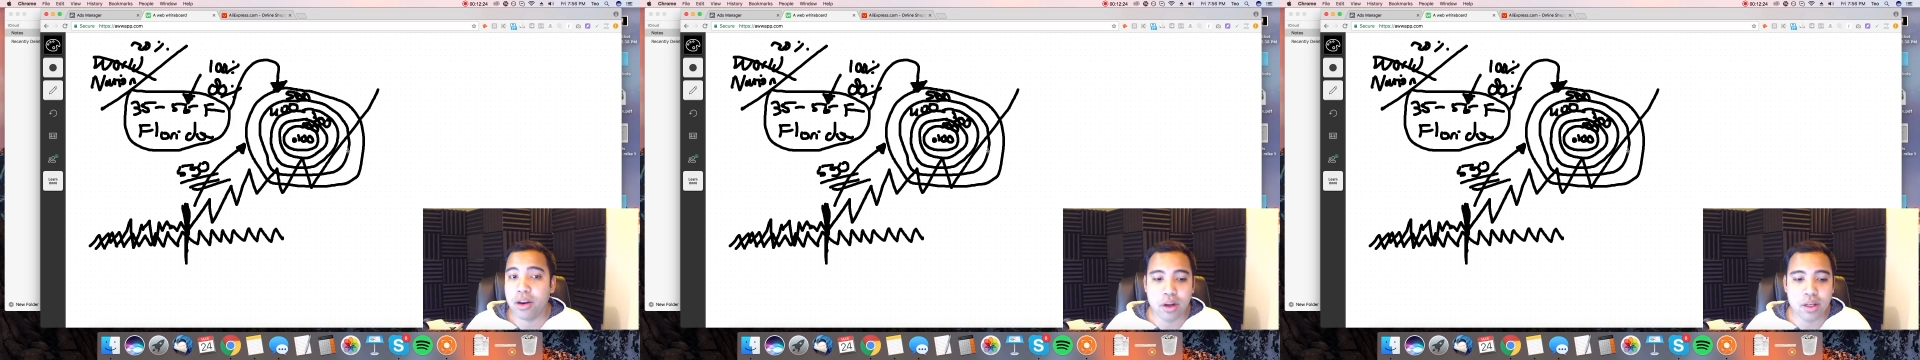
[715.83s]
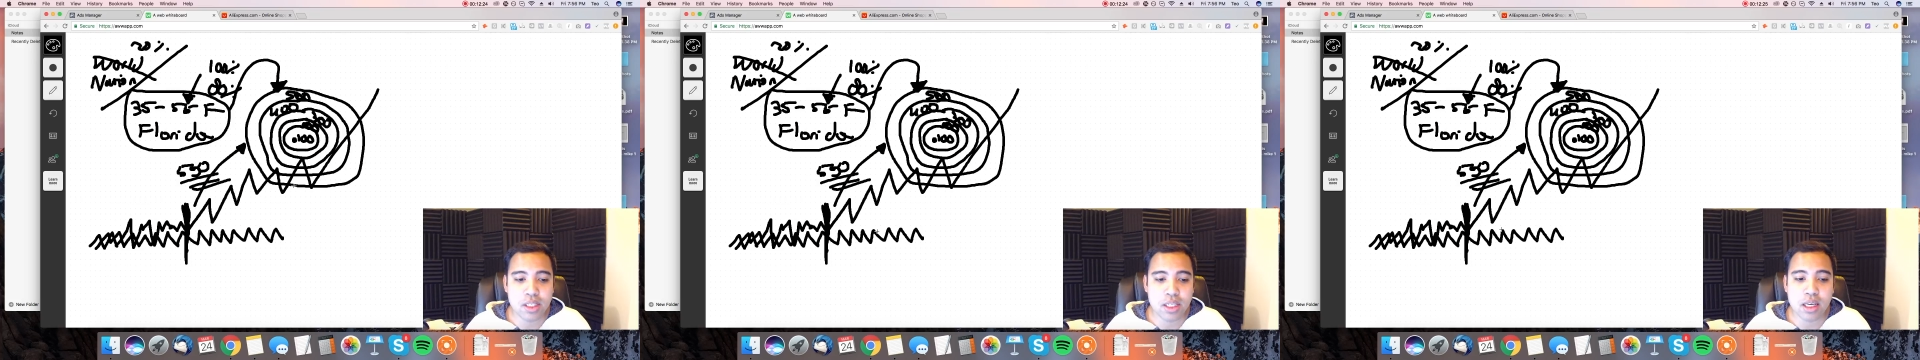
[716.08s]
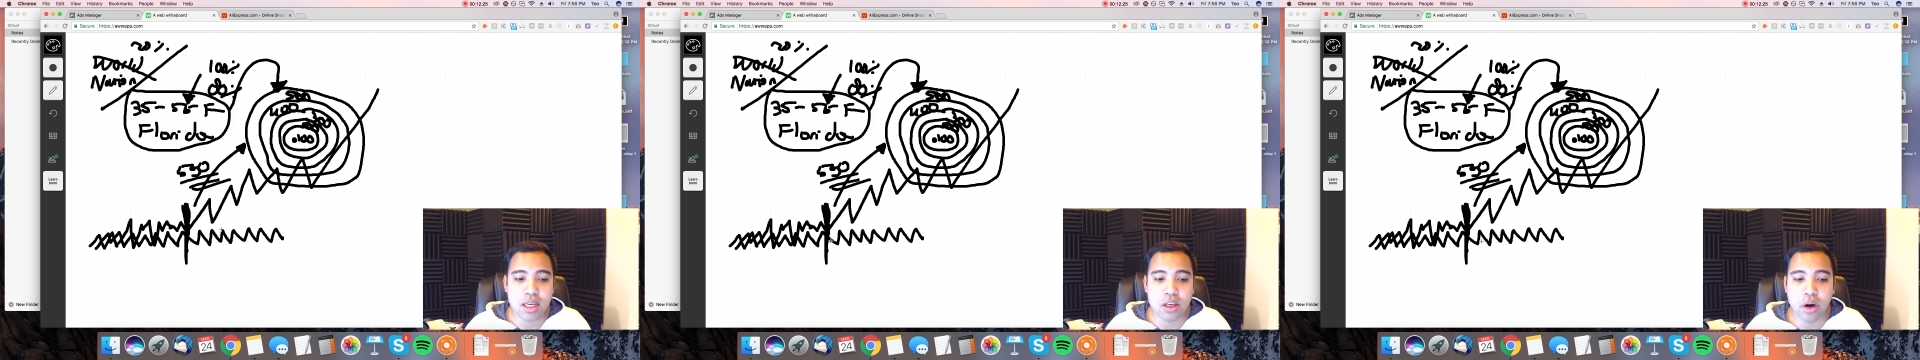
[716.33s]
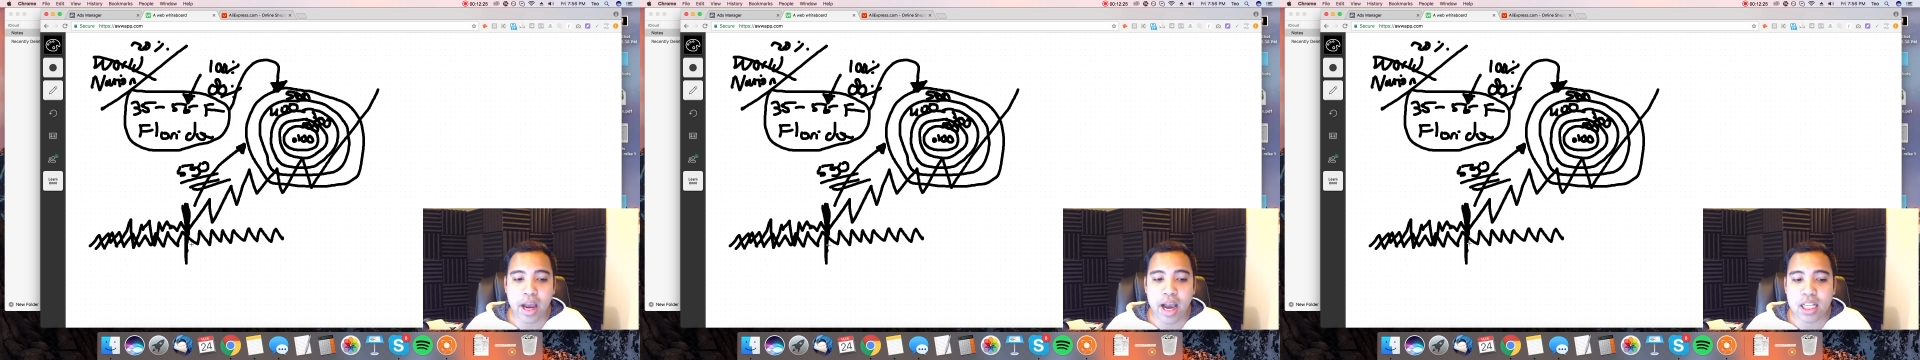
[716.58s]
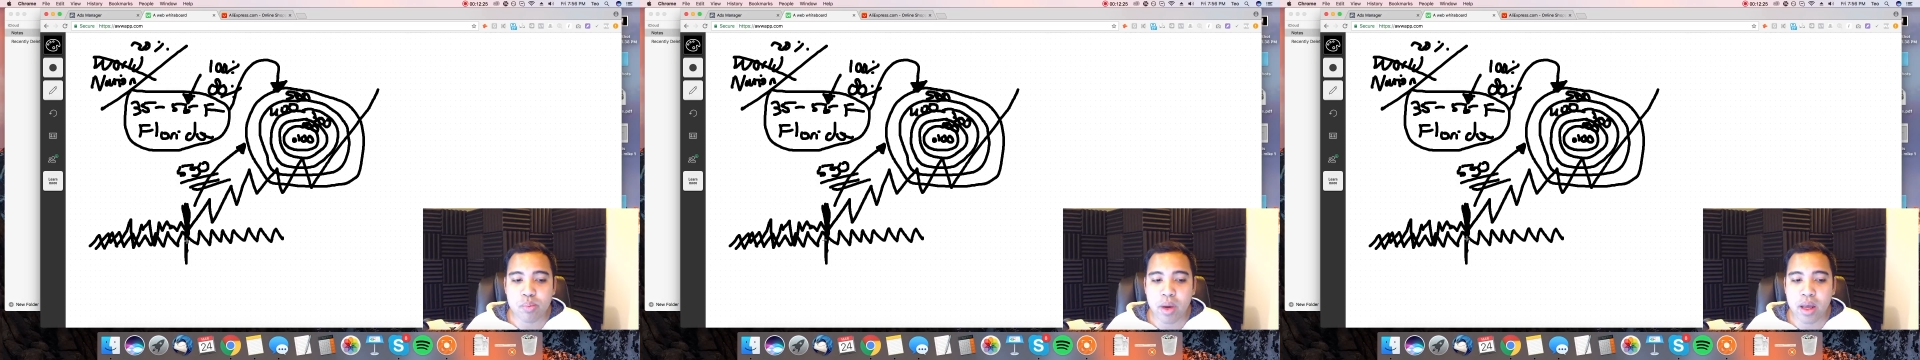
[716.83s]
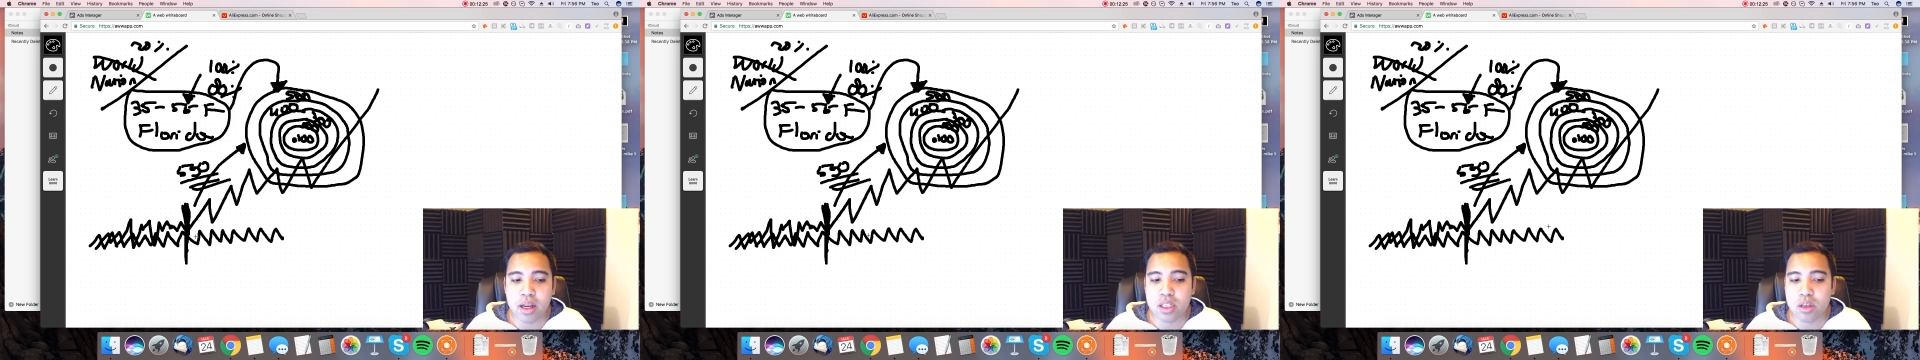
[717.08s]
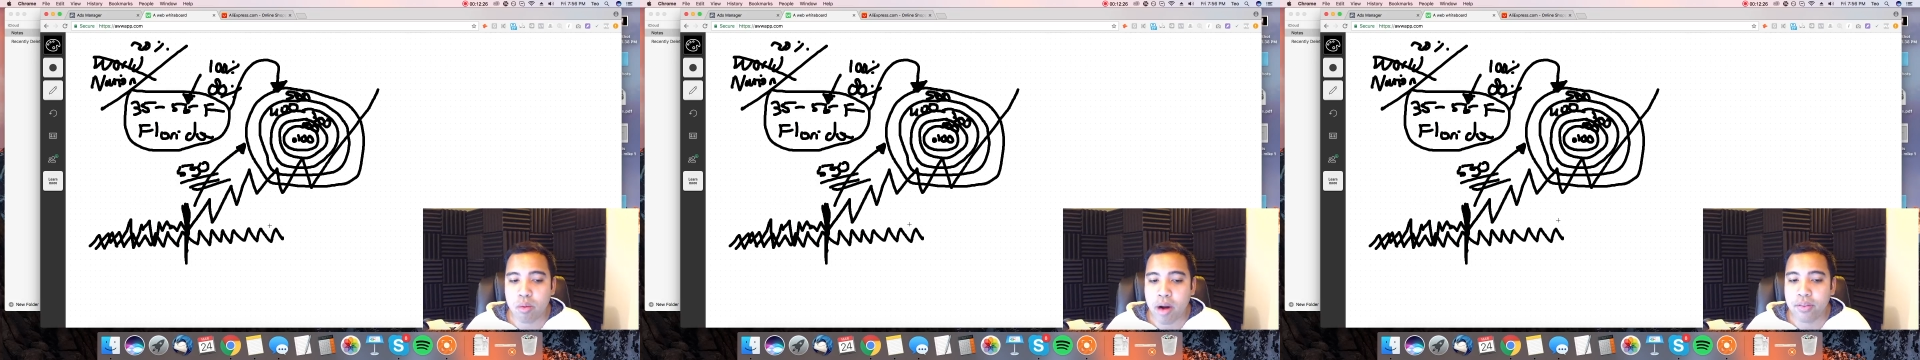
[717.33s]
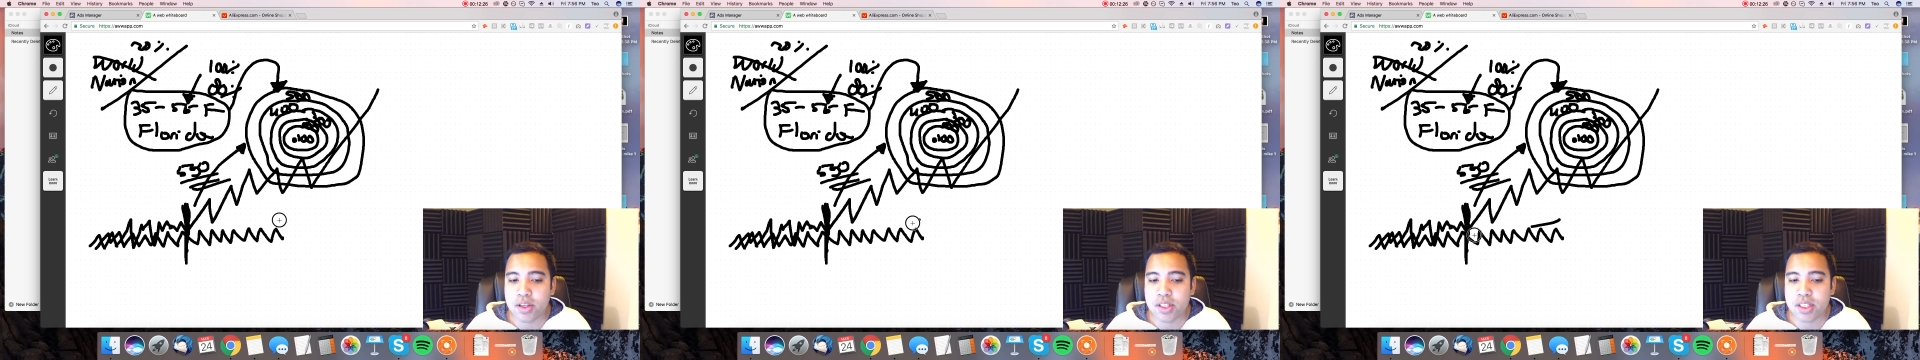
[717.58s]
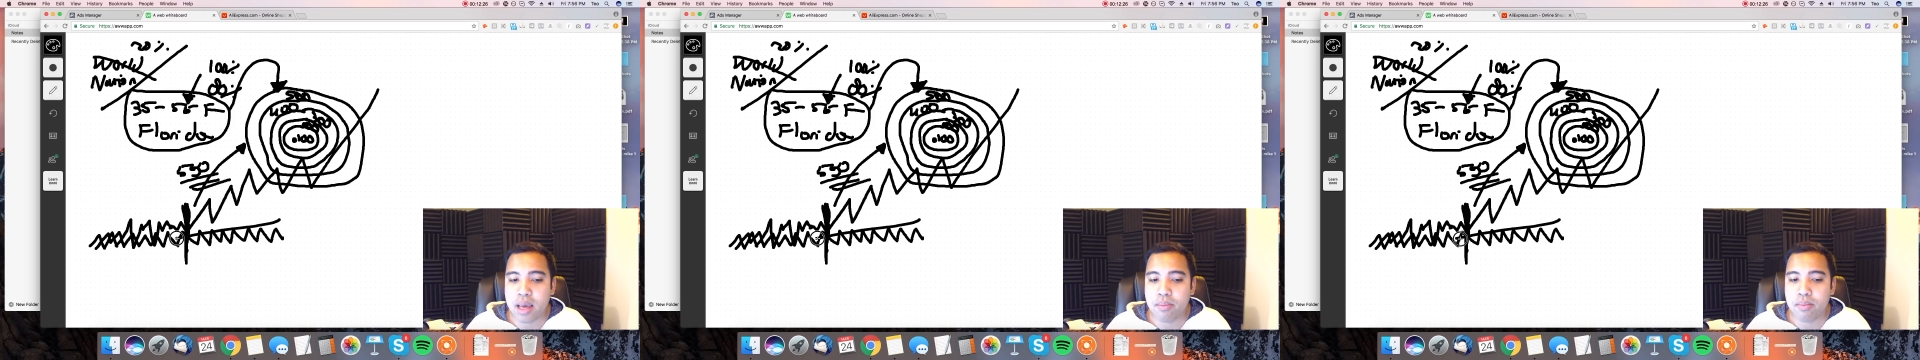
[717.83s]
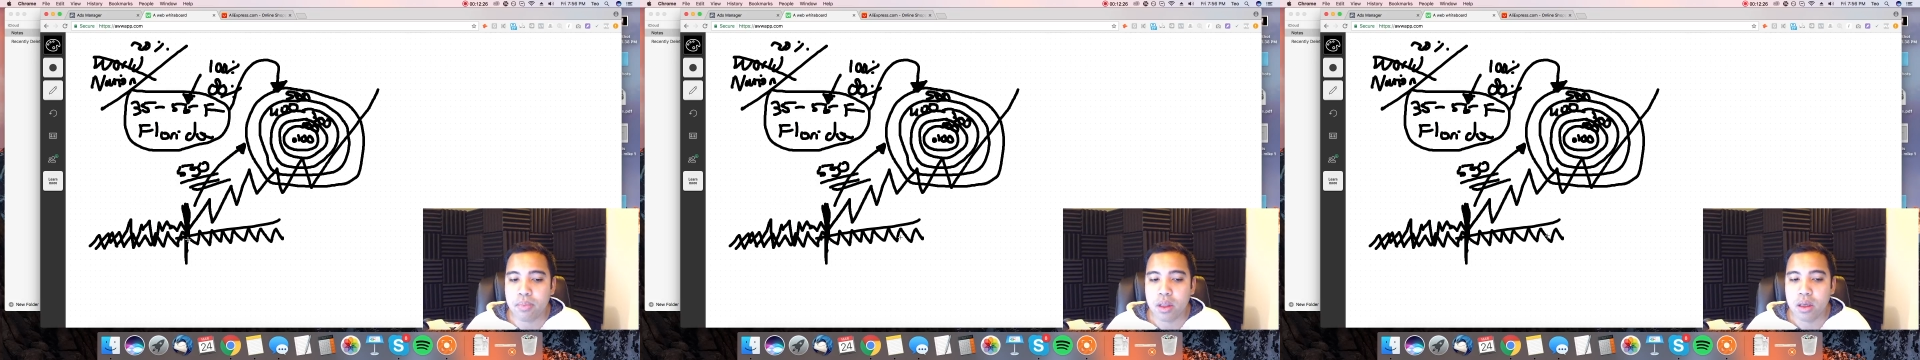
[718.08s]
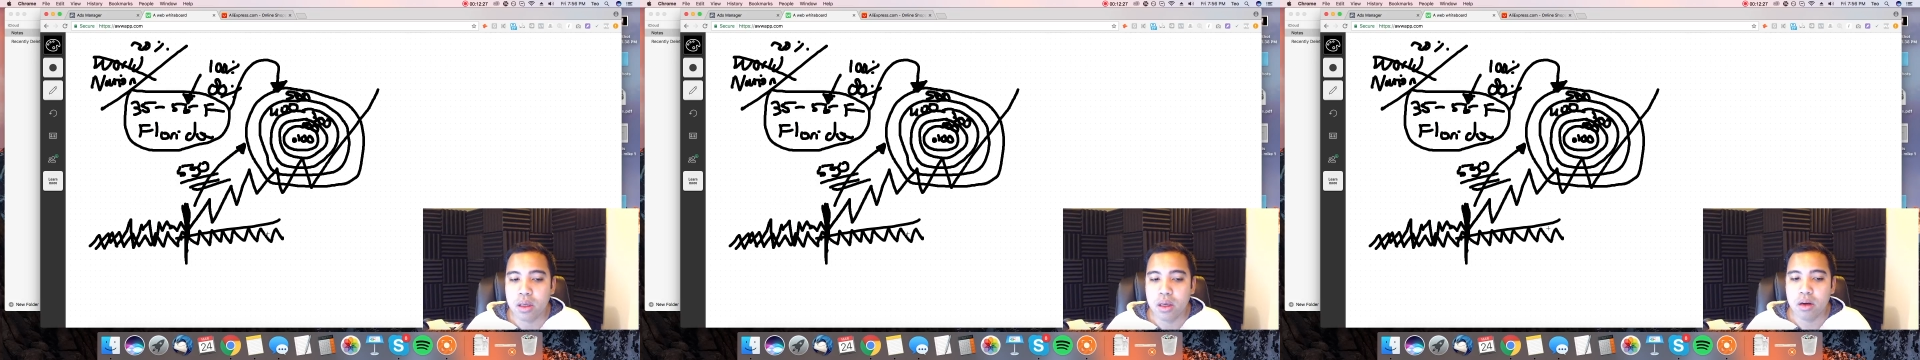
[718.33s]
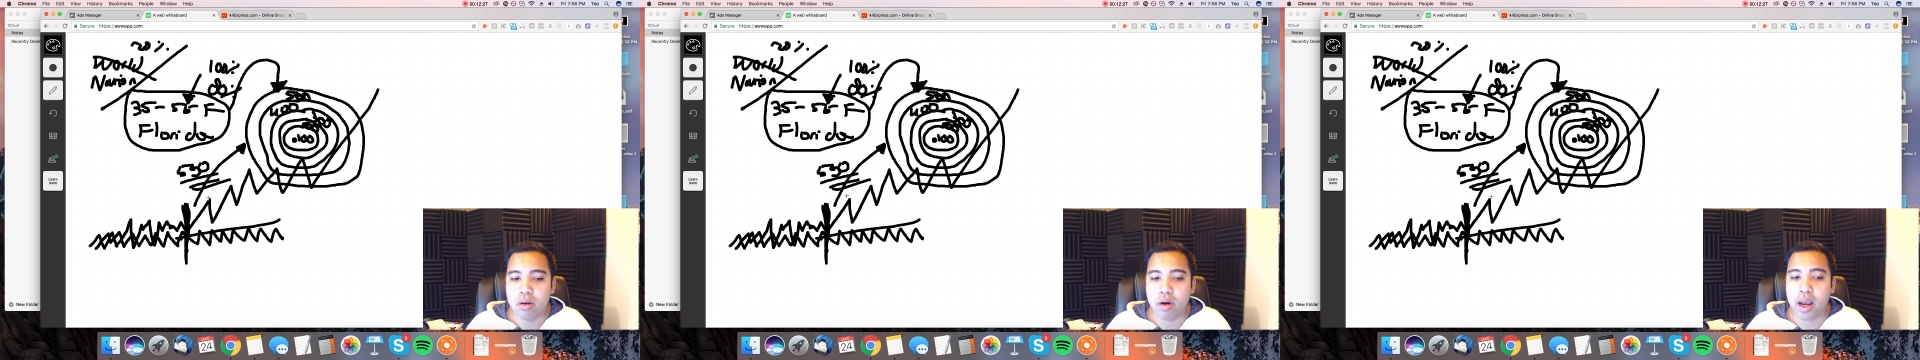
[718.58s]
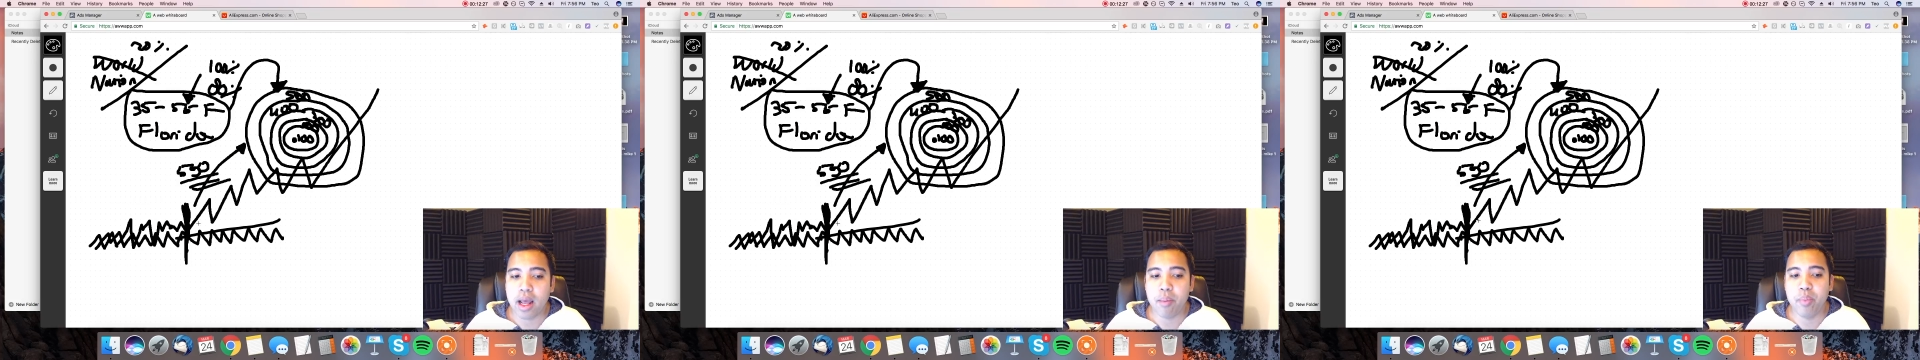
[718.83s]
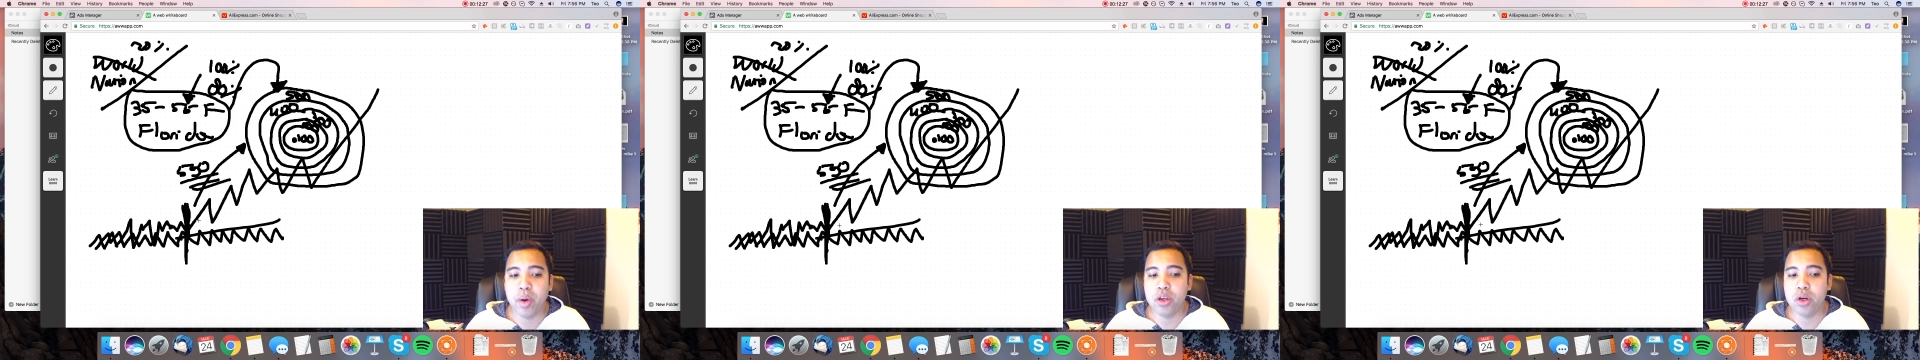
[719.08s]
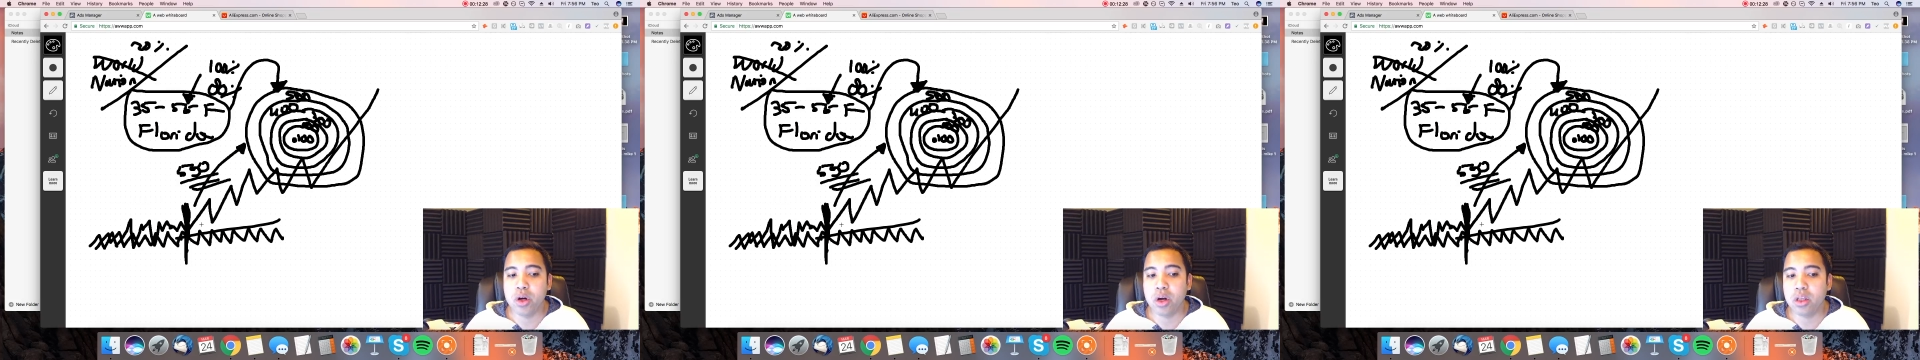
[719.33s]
You're going to see your ad spend is around the same, right? But your